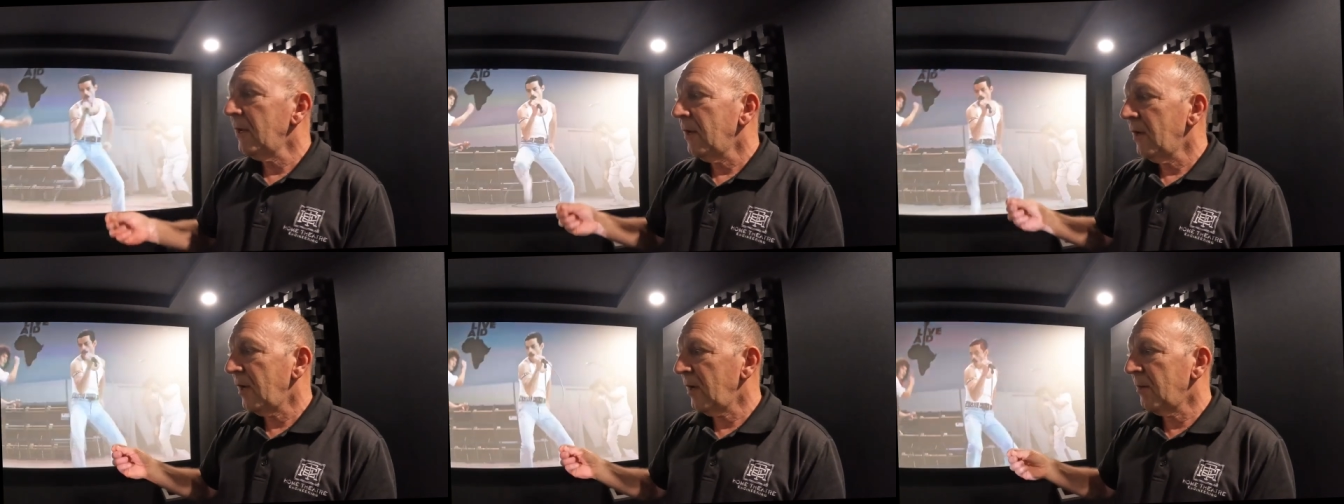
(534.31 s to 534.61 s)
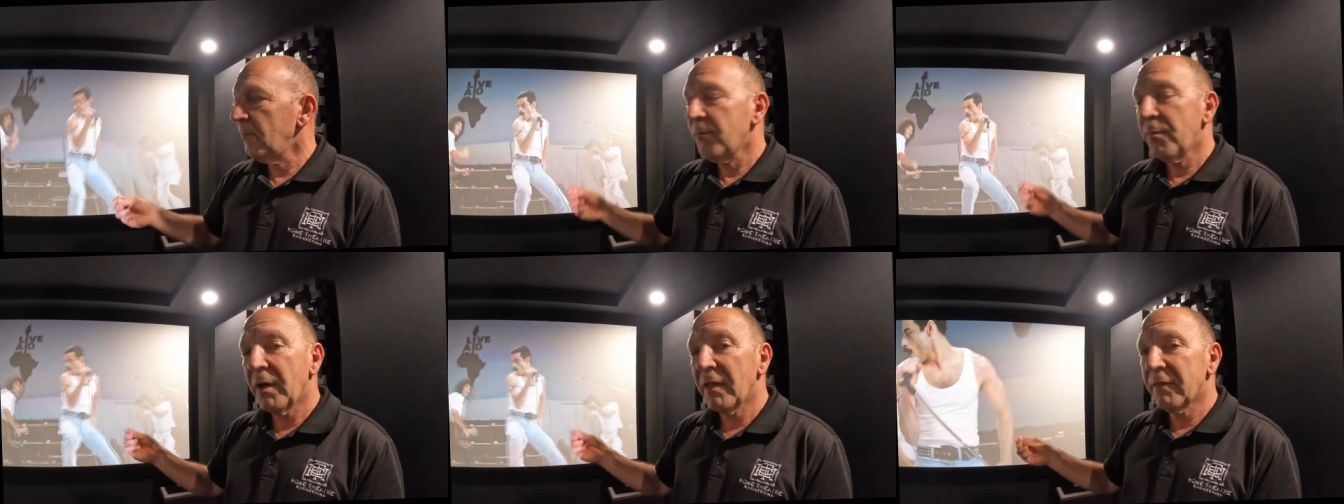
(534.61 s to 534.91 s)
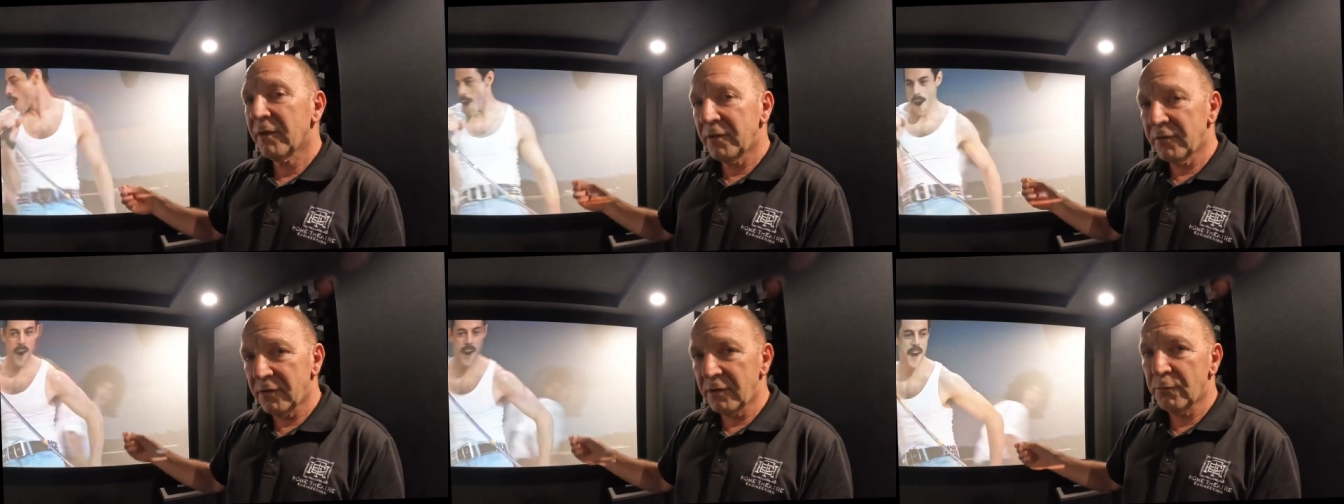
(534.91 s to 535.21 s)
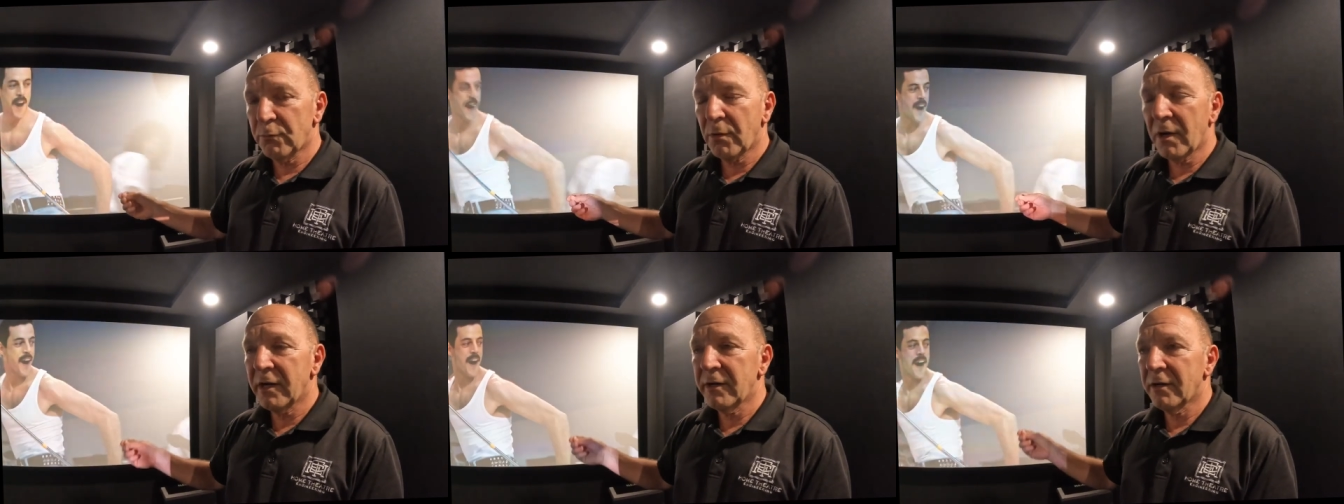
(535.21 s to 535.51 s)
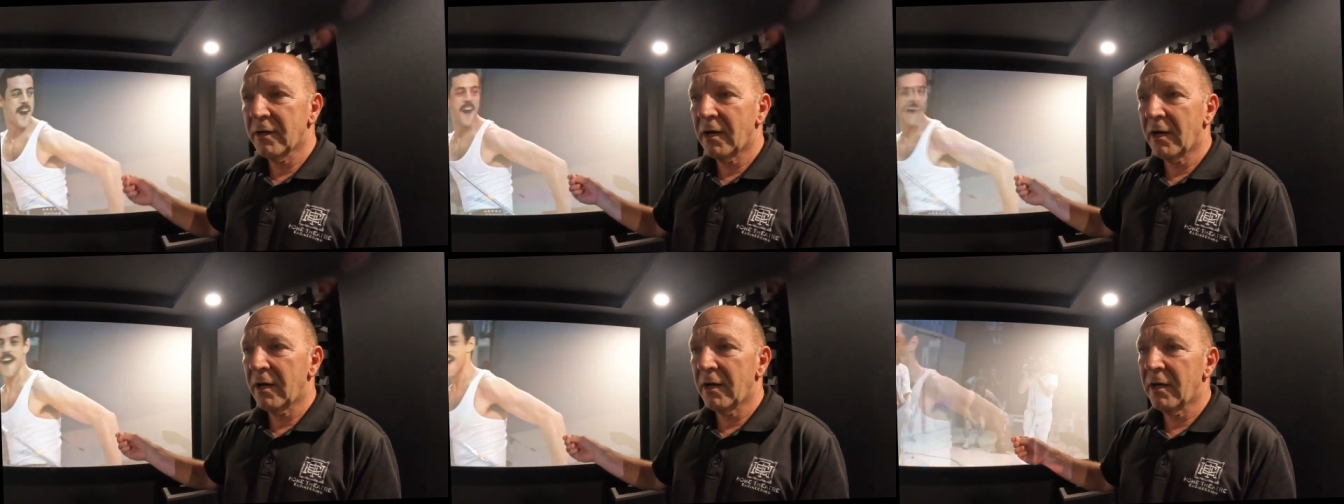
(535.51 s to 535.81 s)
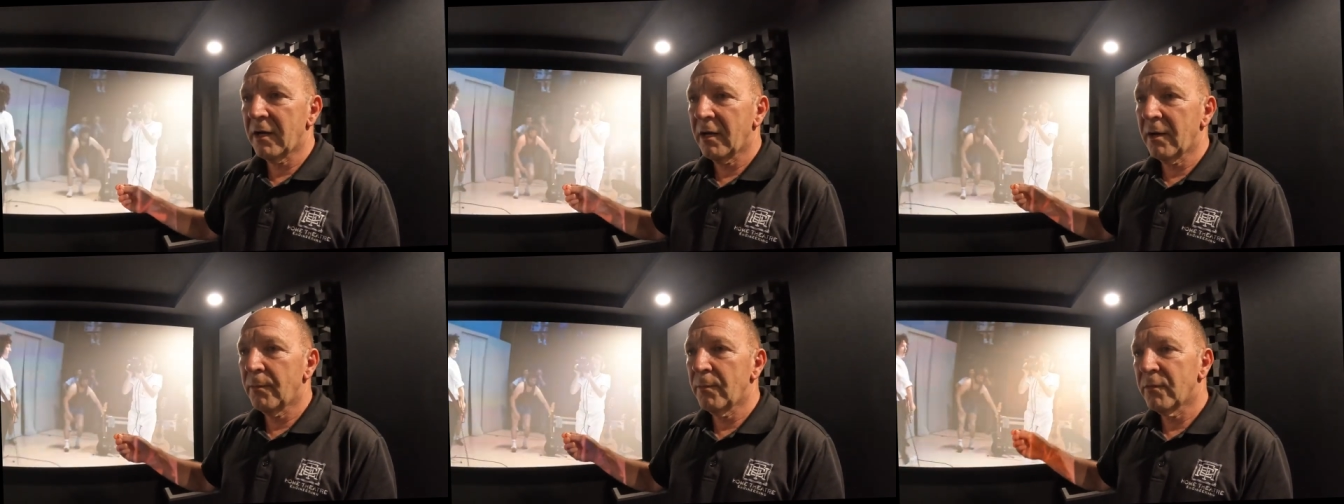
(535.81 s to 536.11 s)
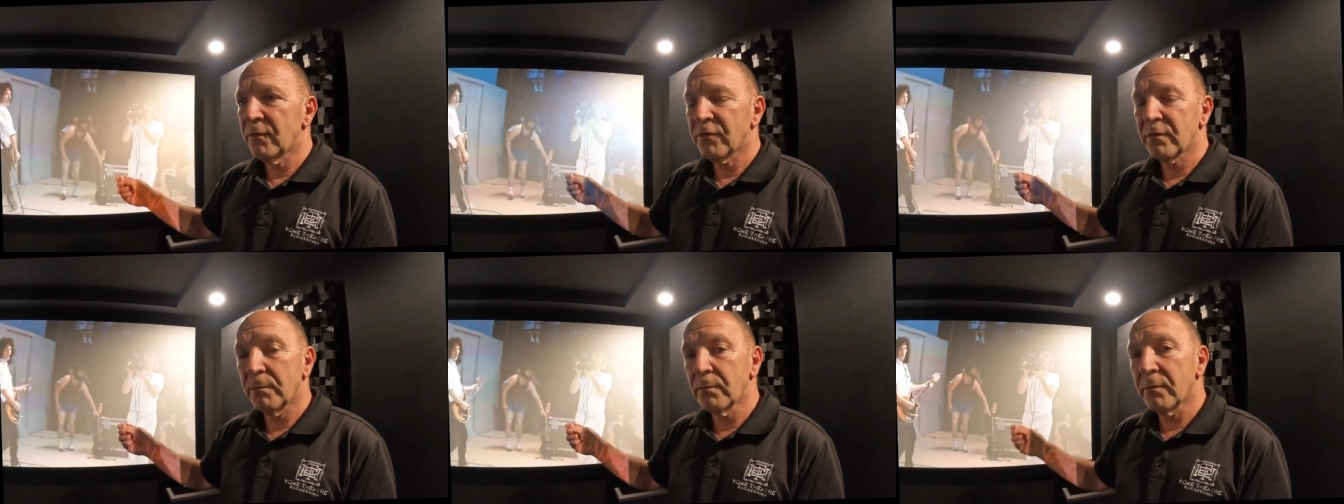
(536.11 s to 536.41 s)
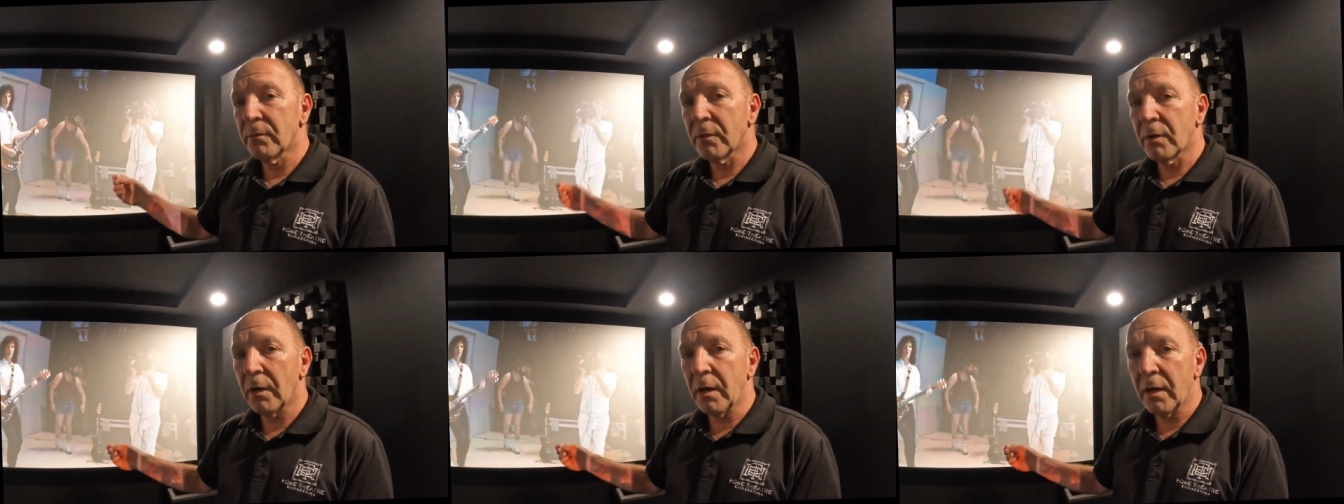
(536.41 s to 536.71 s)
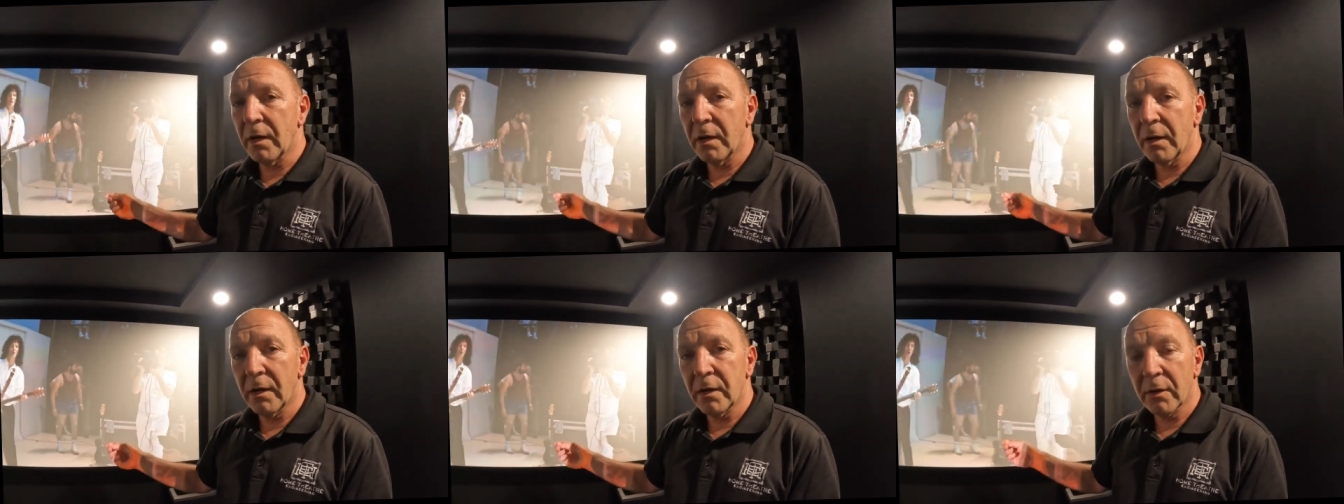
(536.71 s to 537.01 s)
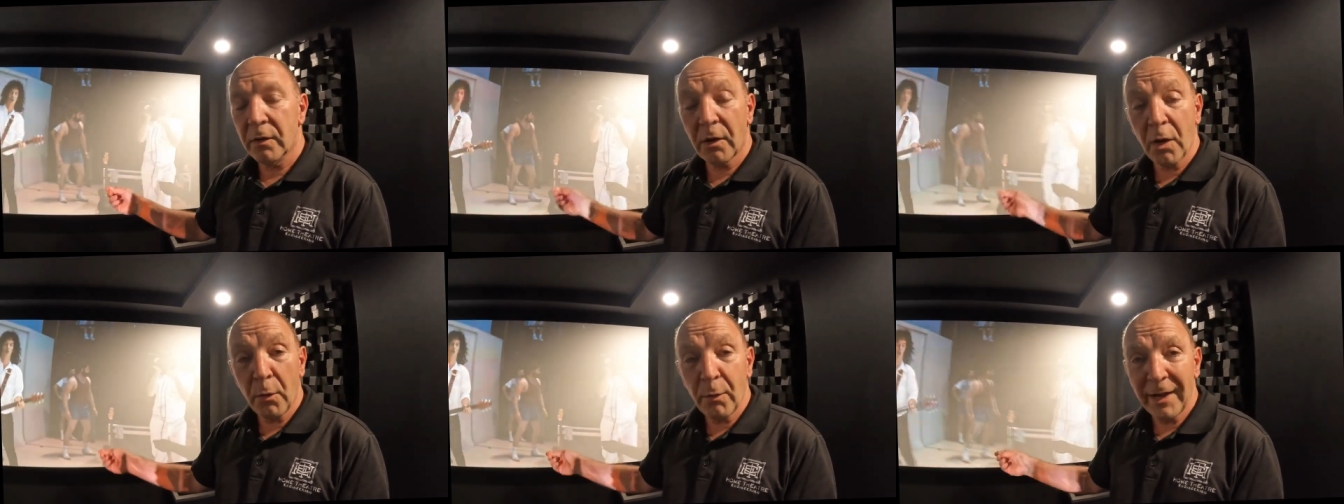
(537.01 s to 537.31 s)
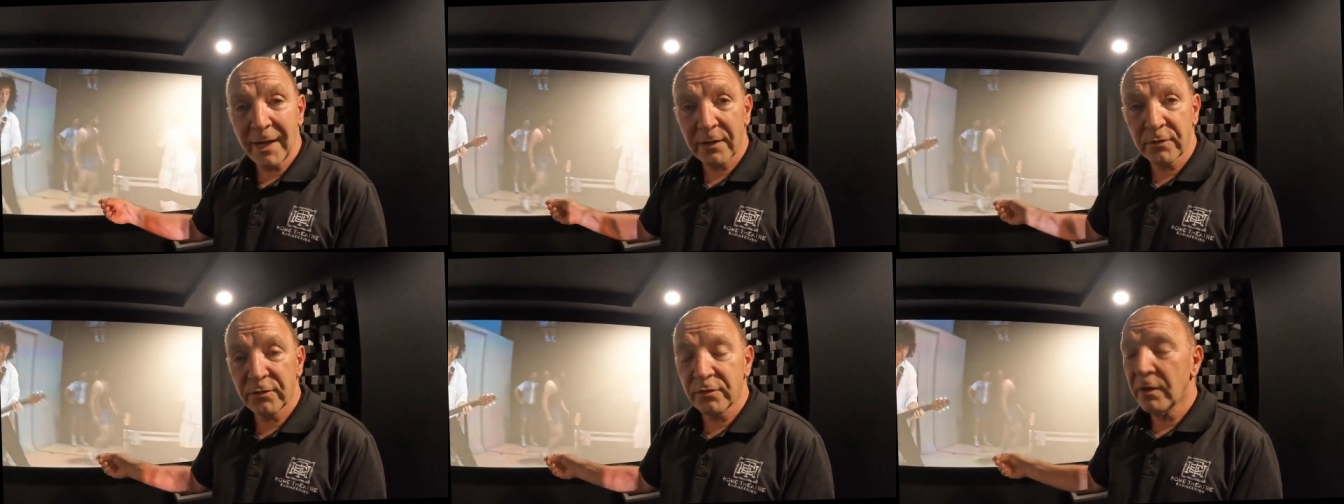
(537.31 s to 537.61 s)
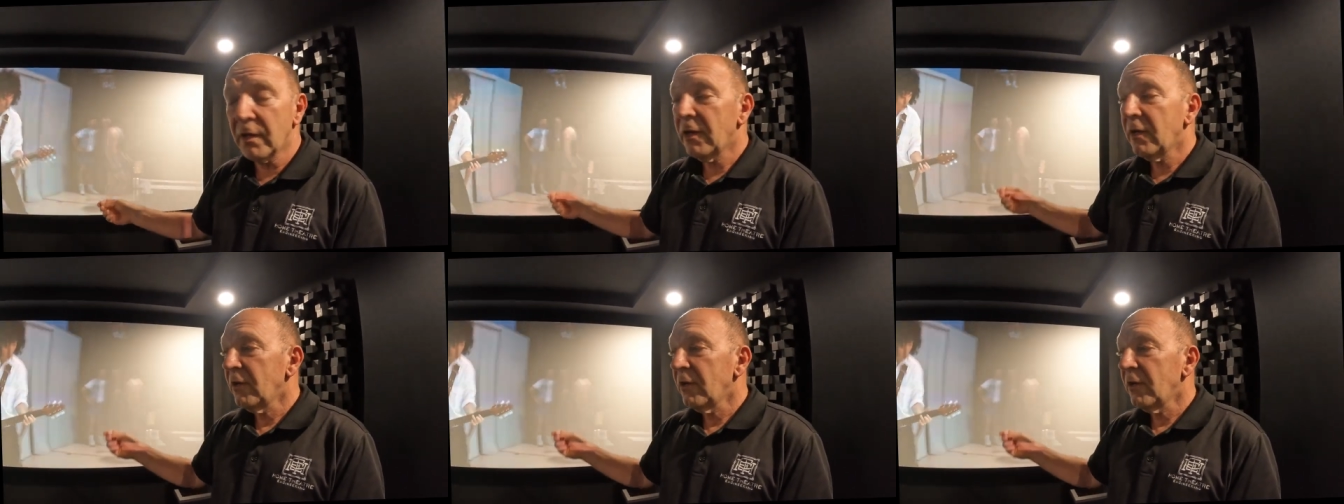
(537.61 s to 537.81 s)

um, but they did run um, some uh, coax,